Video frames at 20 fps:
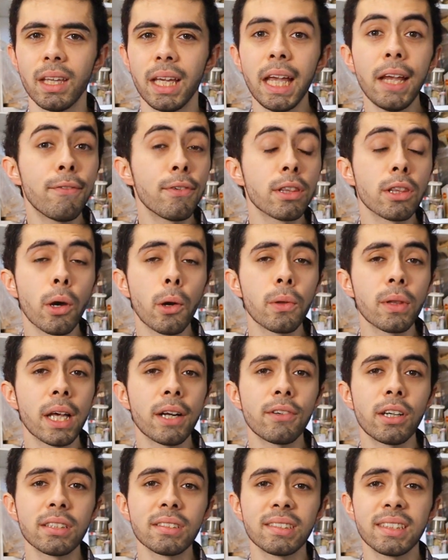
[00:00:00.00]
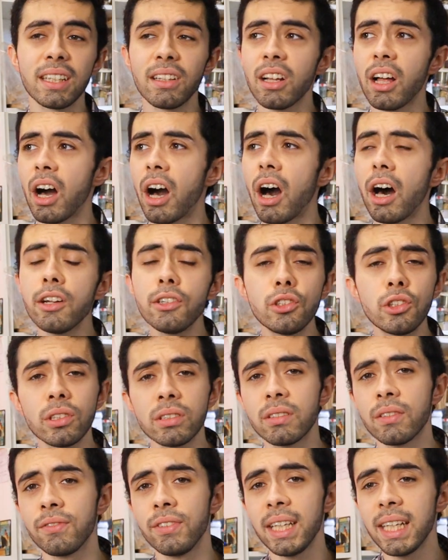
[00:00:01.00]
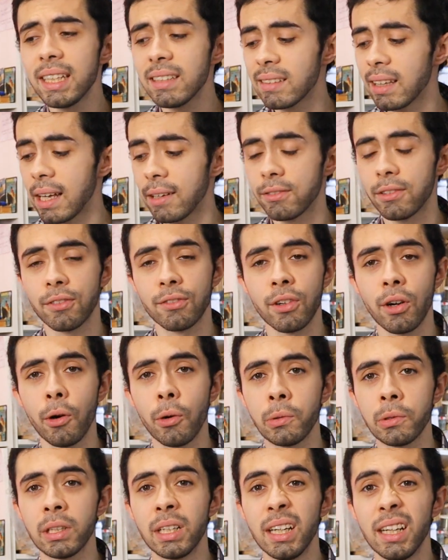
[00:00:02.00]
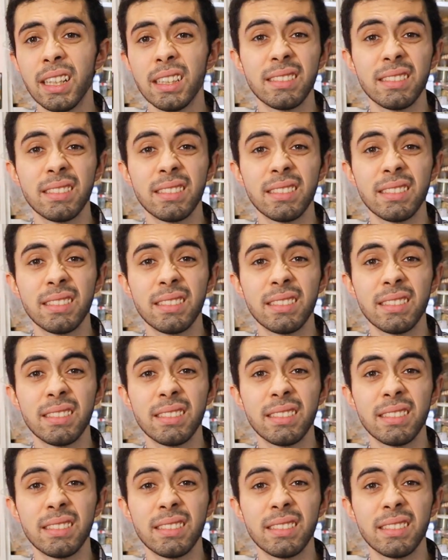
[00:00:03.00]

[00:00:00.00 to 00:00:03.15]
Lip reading: even though there are still hundreds of years left of coal